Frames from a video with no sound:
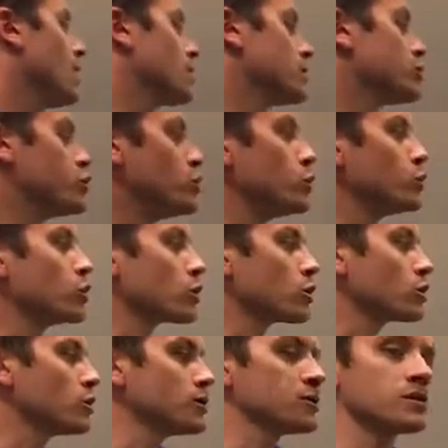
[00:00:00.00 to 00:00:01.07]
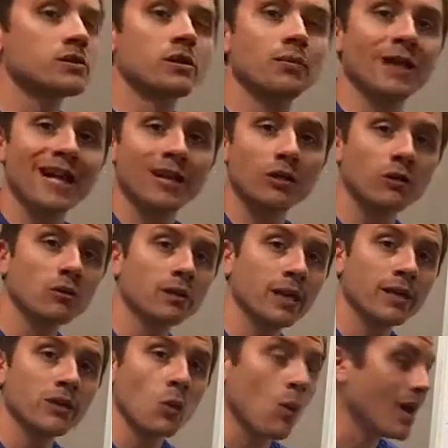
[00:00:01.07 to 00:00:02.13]
the two girls, the black girl
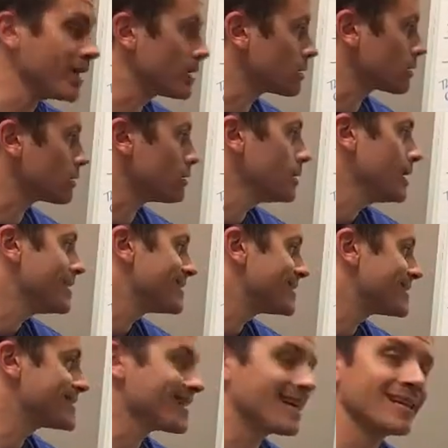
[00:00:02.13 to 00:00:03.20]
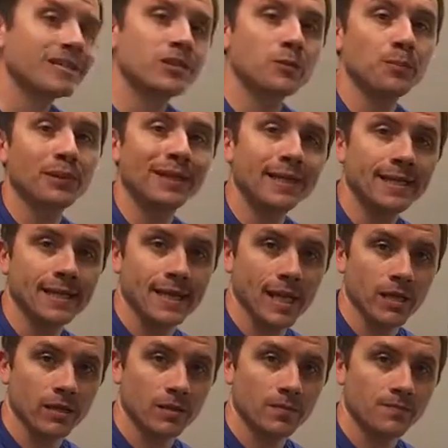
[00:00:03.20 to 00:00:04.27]
and the white girl, decided to play
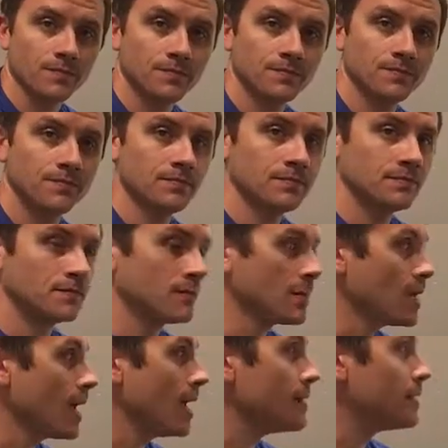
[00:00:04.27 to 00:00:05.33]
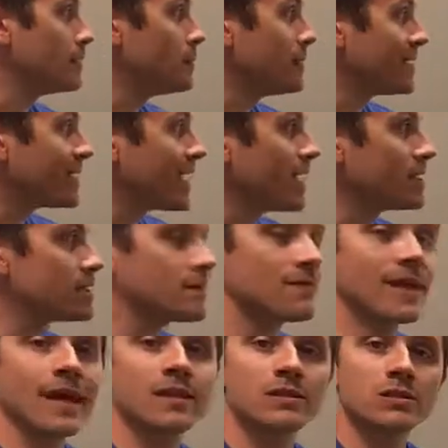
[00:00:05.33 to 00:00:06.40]
together. And then because of
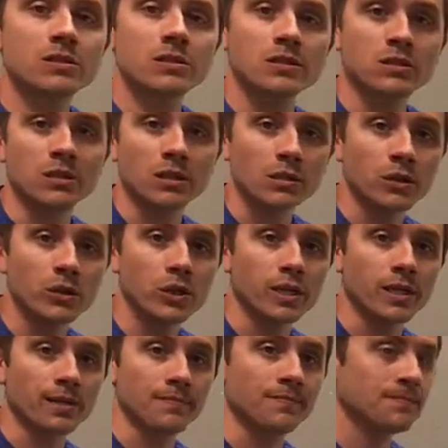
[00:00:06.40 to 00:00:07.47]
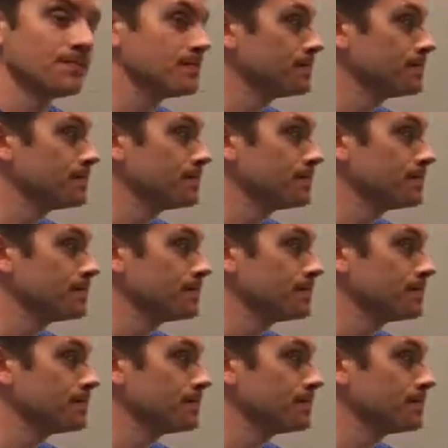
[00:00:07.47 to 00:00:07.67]
that, the solution,